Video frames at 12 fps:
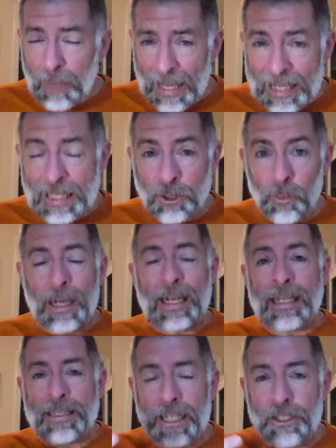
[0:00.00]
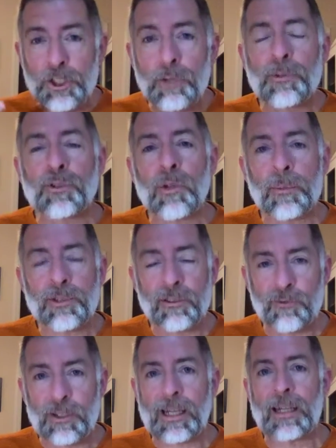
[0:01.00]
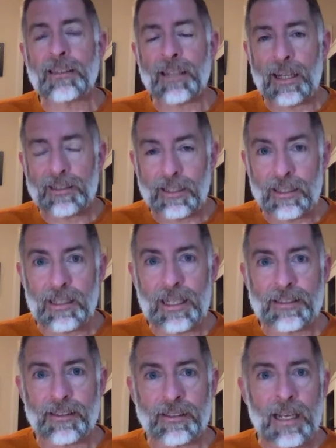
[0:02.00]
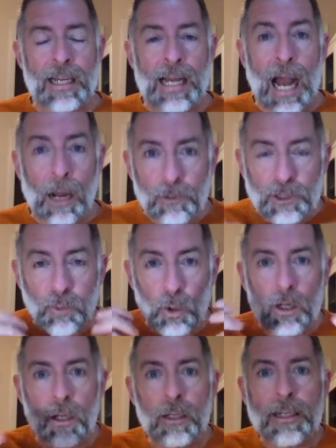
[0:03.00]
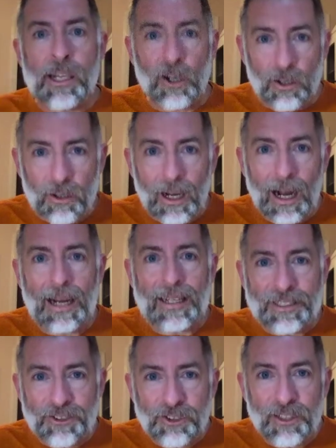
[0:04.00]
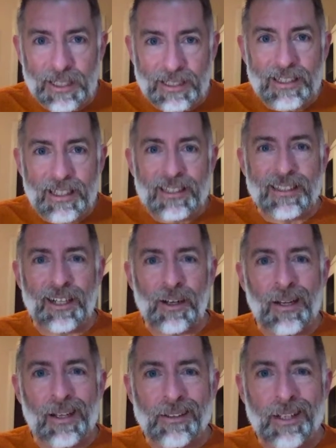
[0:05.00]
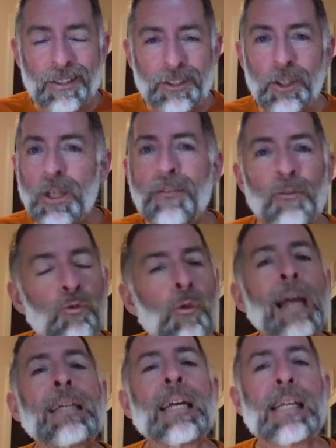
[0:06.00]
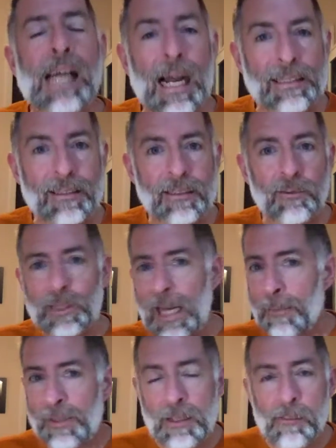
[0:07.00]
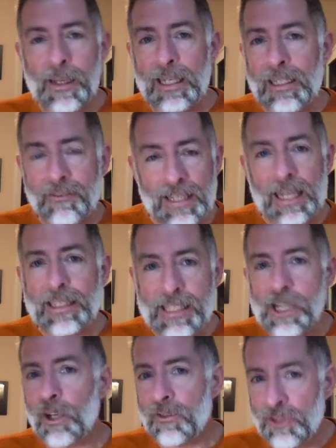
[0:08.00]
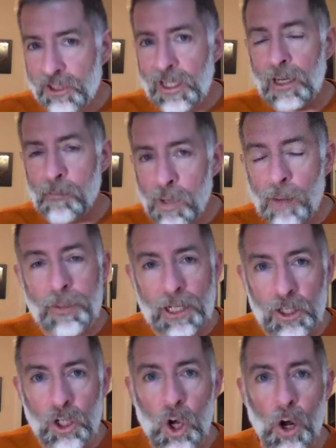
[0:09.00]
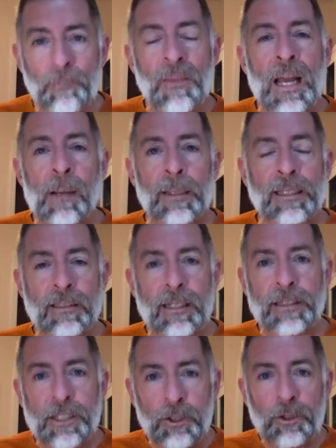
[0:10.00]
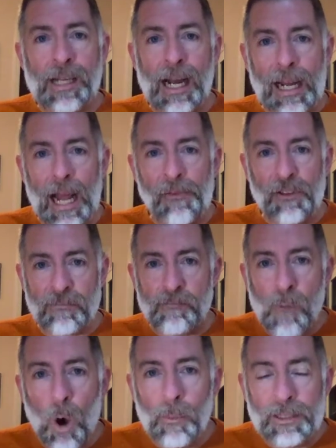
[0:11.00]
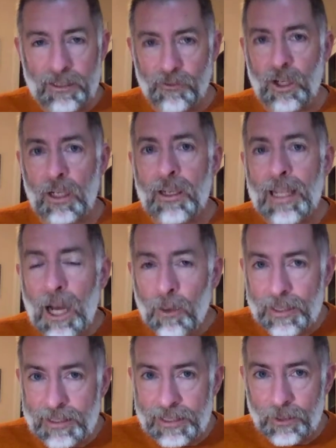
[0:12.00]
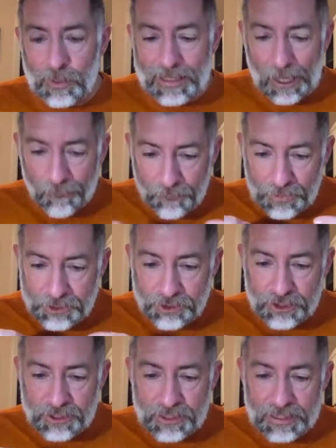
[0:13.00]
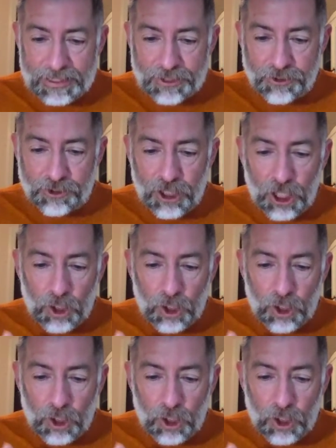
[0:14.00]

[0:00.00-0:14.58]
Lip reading: And is when I get that new prescription for contacts and glasses, how much more clear I can see. And you don't even recognize it when I'm in the middle of that year, just kind of bumping along. But it's, you know, you kind of had this moment of clarity when that vision is